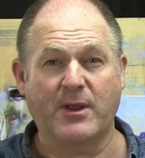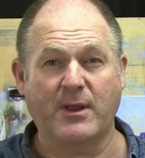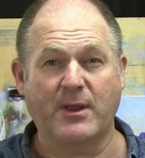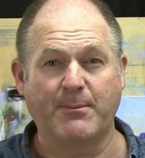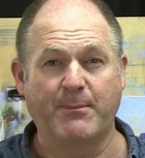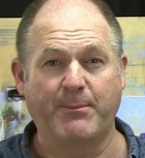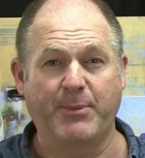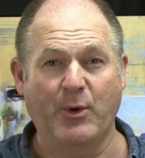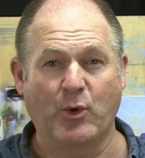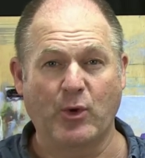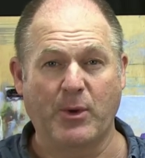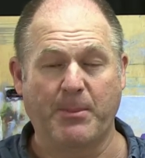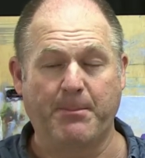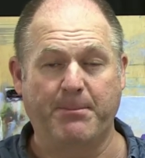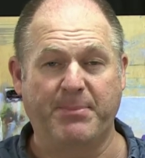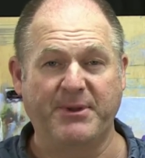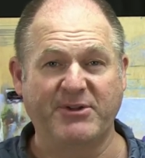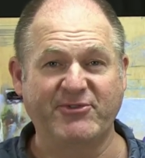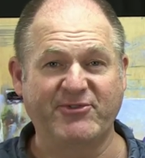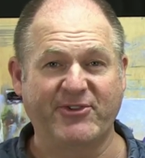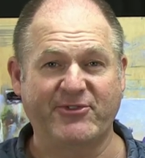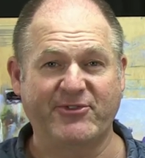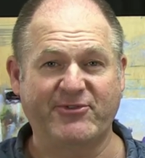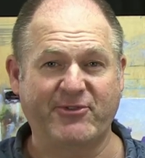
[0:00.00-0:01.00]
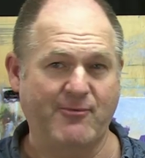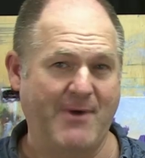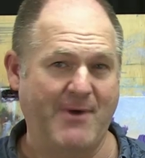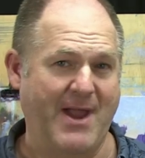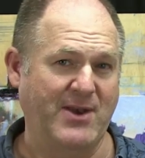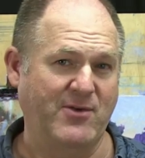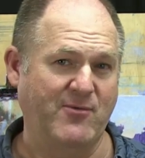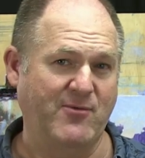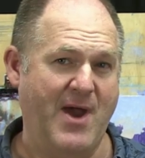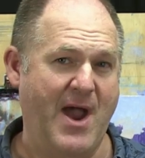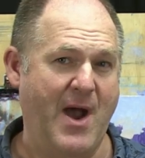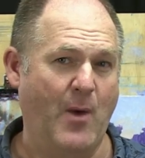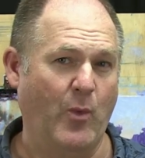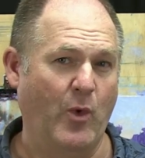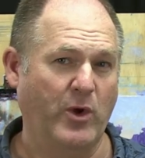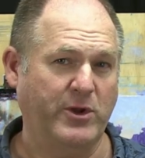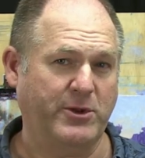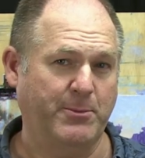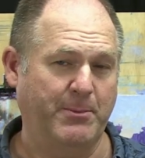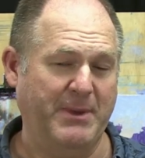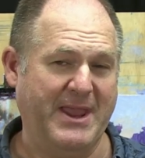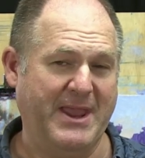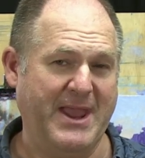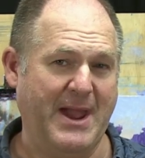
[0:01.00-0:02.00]
and build a business around your artwork
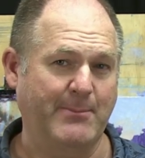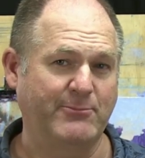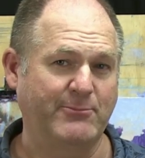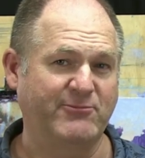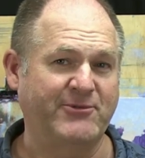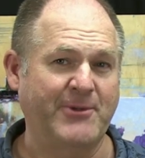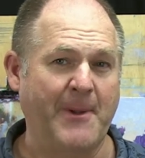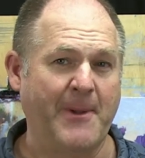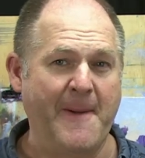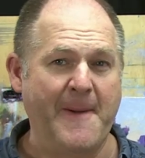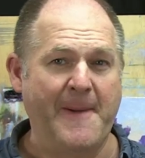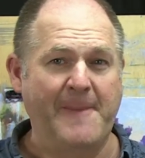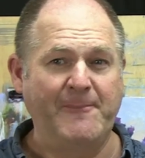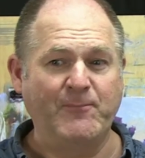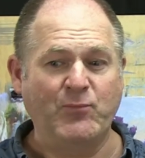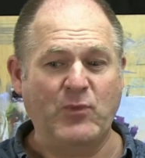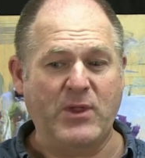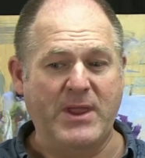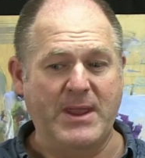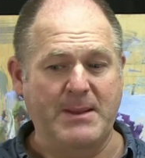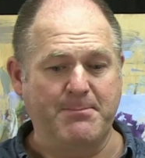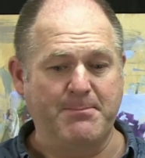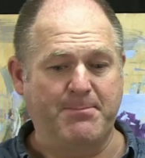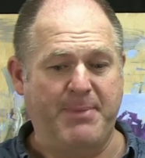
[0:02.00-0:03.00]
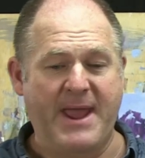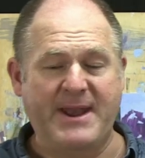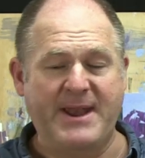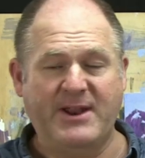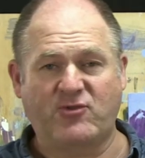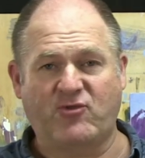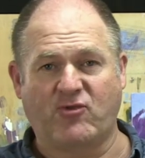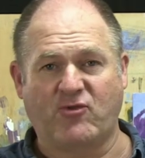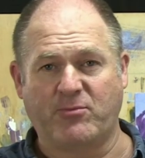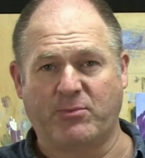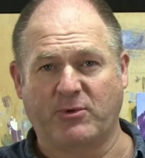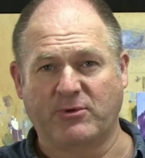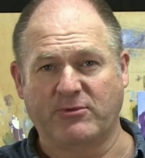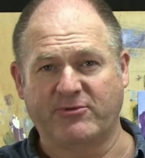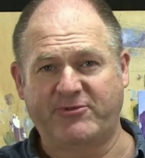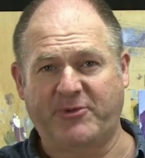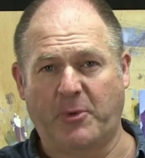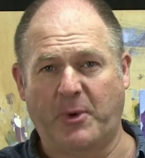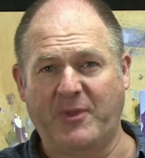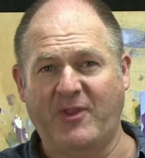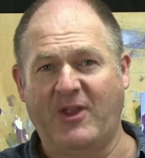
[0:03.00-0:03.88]
that becomes impenetrable. So when the